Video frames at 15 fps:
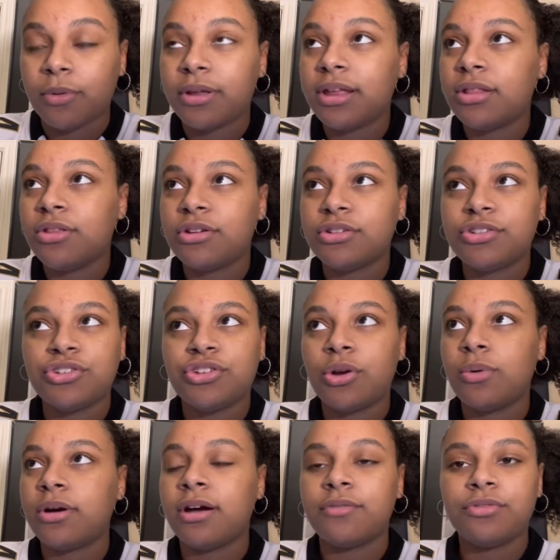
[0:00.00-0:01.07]
He looked so
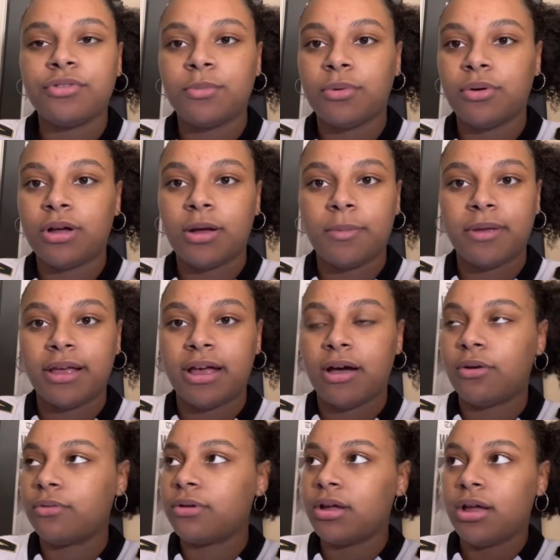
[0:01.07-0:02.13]
comfortable coming
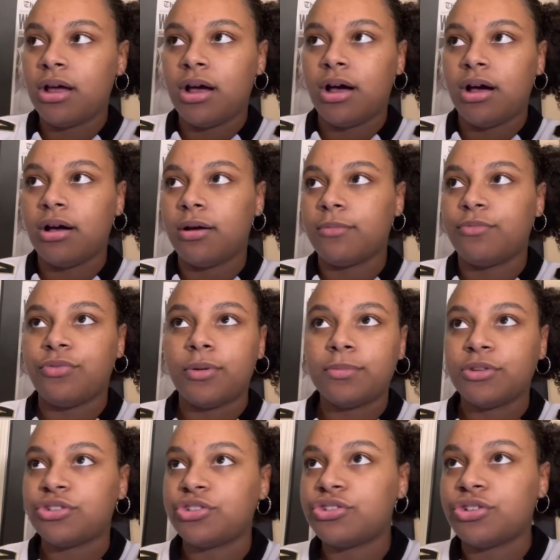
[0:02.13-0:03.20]
out from
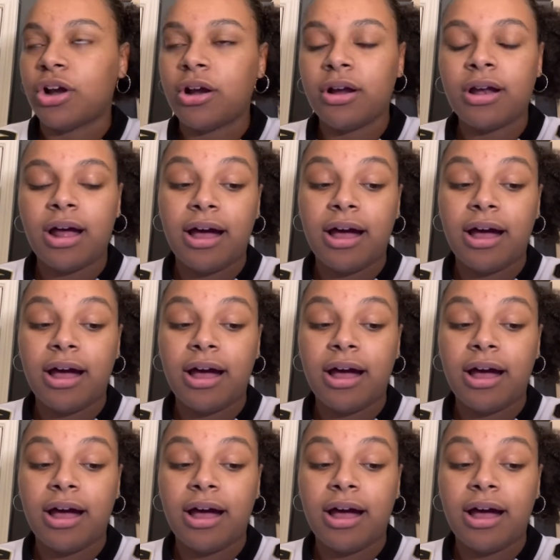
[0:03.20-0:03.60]
the start.